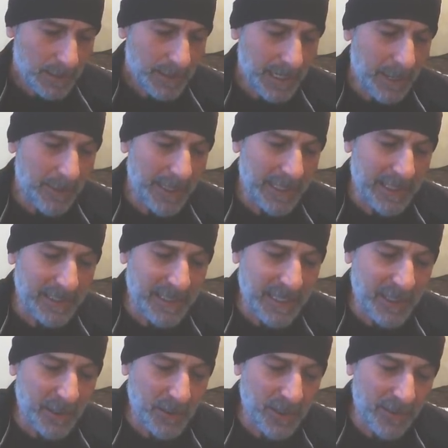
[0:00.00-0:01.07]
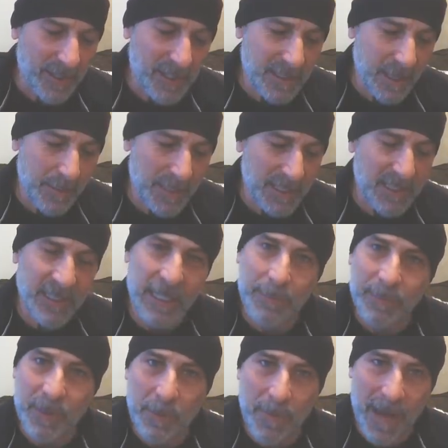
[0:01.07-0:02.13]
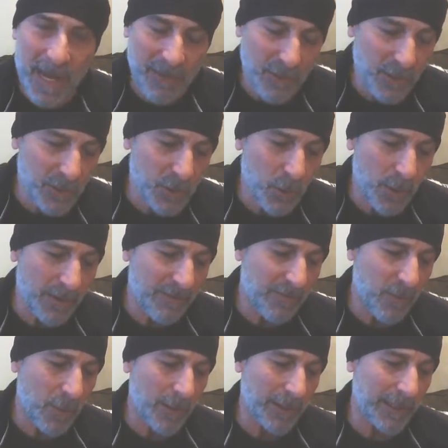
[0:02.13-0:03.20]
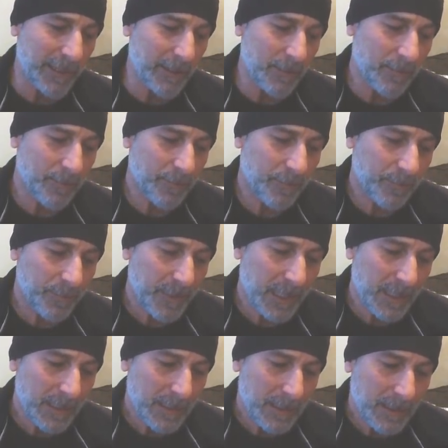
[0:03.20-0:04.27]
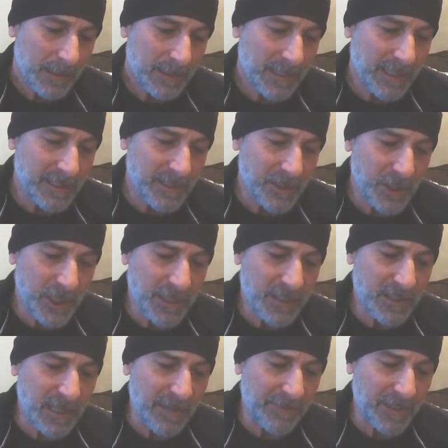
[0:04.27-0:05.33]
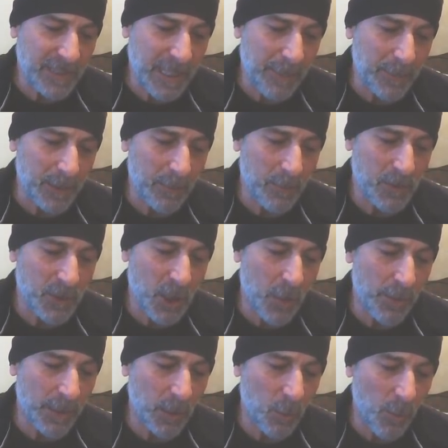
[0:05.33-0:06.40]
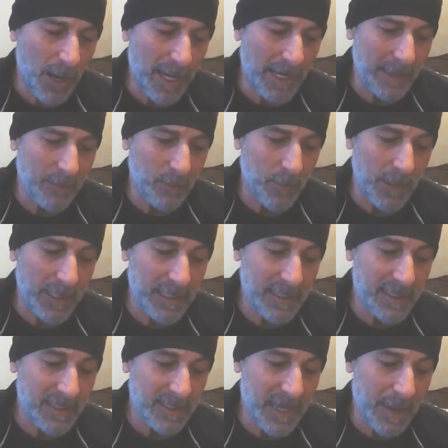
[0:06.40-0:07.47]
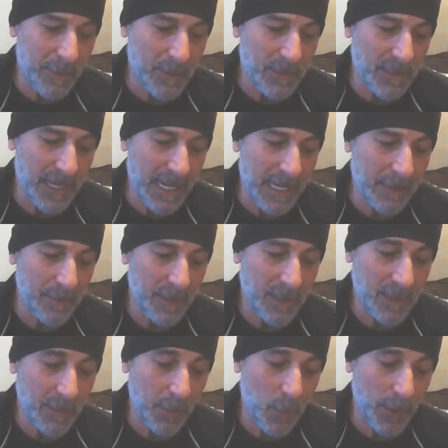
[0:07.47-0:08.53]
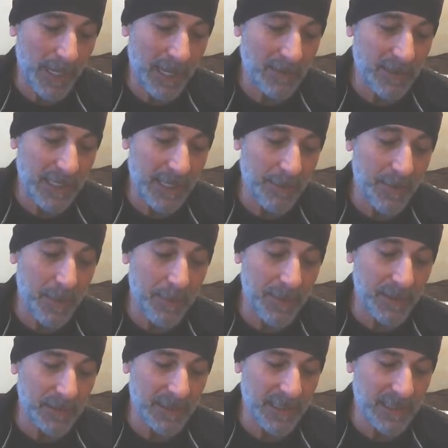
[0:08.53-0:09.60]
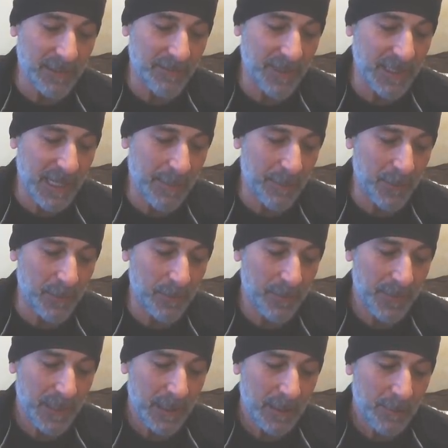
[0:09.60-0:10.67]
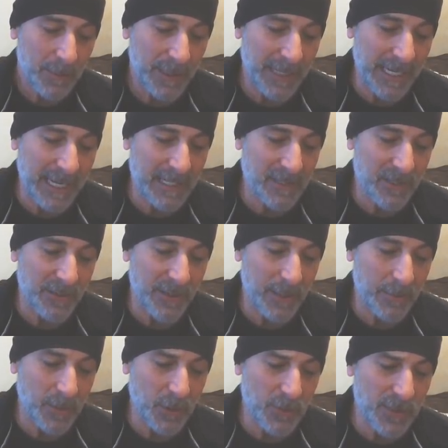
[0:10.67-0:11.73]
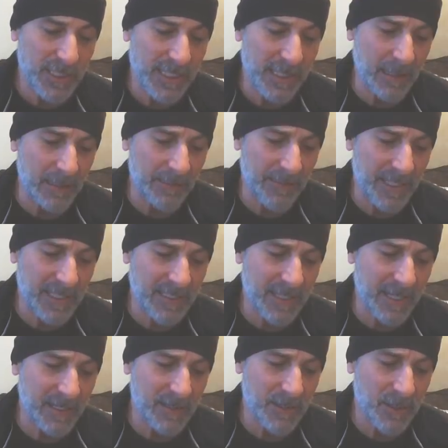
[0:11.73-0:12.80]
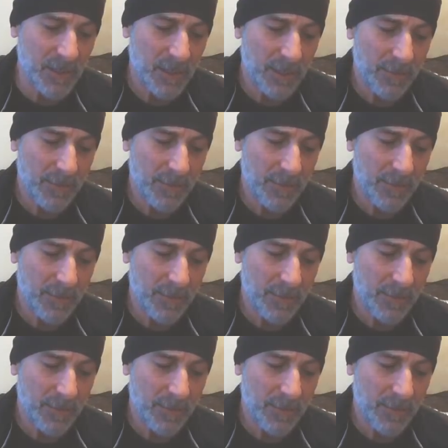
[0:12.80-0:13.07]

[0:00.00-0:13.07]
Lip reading: Now he continues, and this I'm going to skip to Matthew 24 here. He says that Jesus left the temple and was going away when his disciples came to point out to him the buildings of the temple. But he answered them, "You see all of these things,